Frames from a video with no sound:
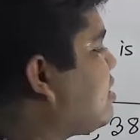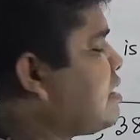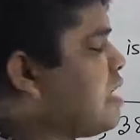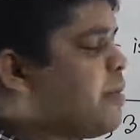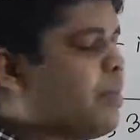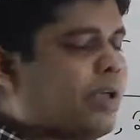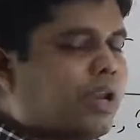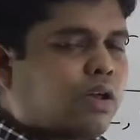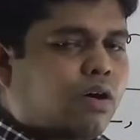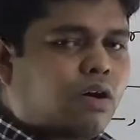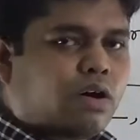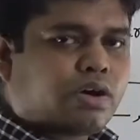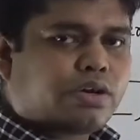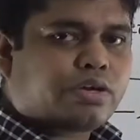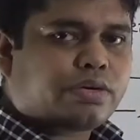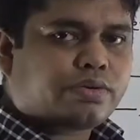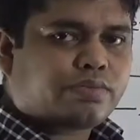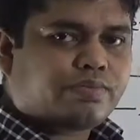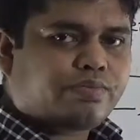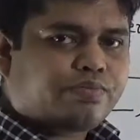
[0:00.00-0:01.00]
7
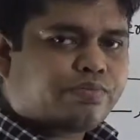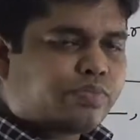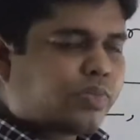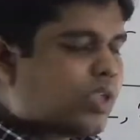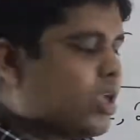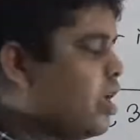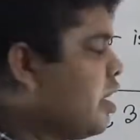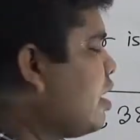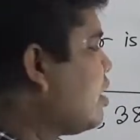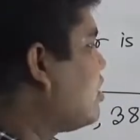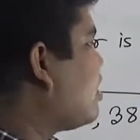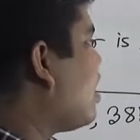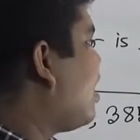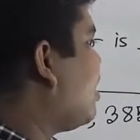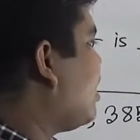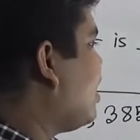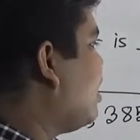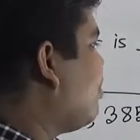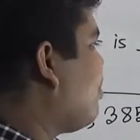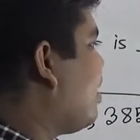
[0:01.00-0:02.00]
what?
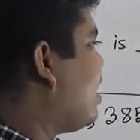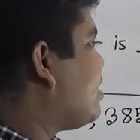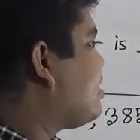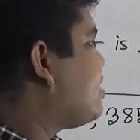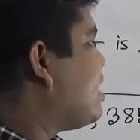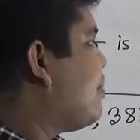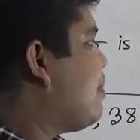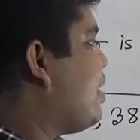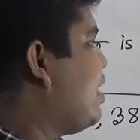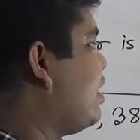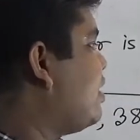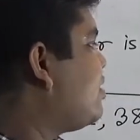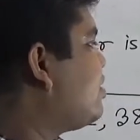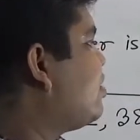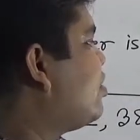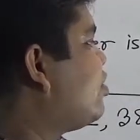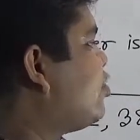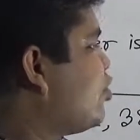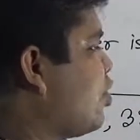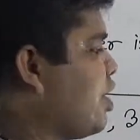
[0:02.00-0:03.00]
13 plus 7 is
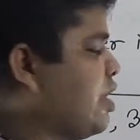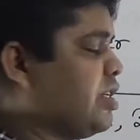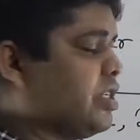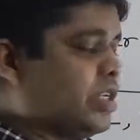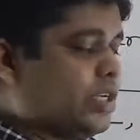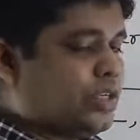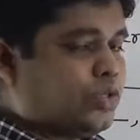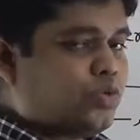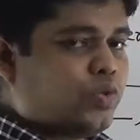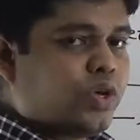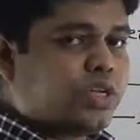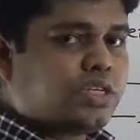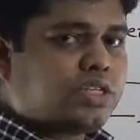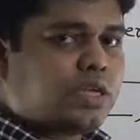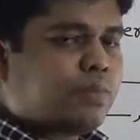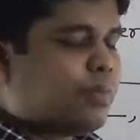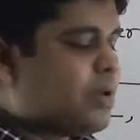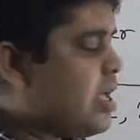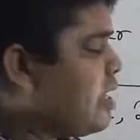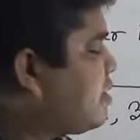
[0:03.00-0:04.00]
20. 20
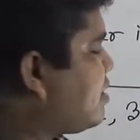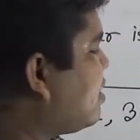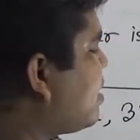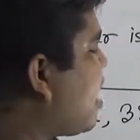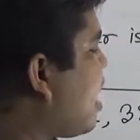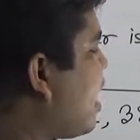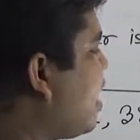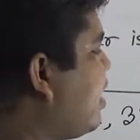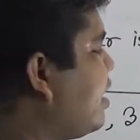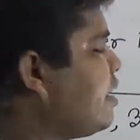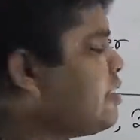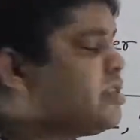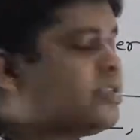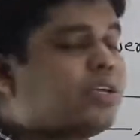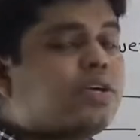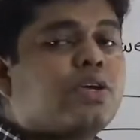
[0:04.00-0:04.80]
plus 9 is